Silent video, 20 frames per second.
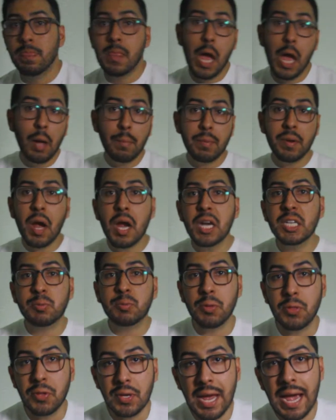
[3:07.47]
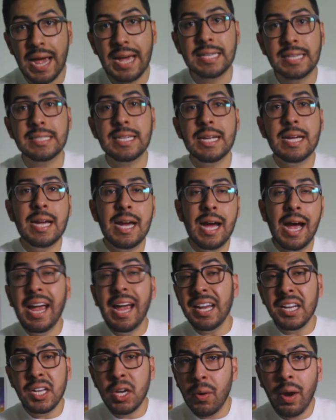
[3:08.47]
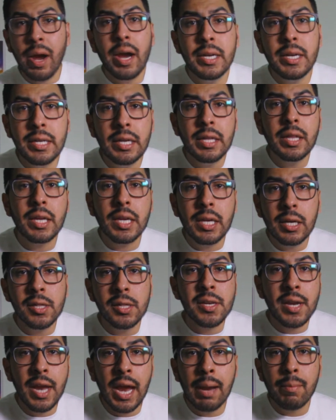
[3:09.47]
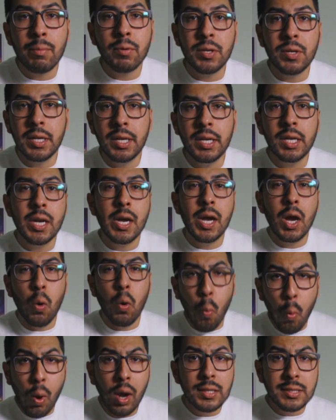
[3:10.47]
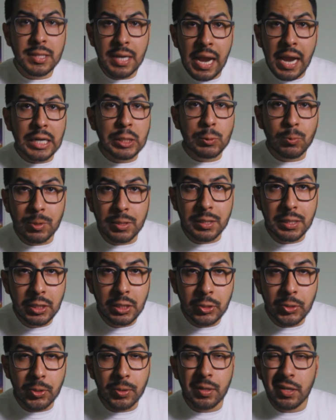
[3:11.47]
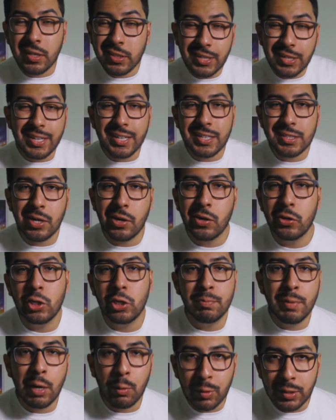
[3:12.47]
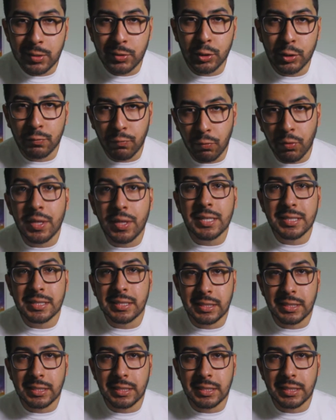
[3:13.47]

Now I'll be honest with you guys, I had no idea the Gildan Hammer Tee was an actual t-shirt until I started doing my research for this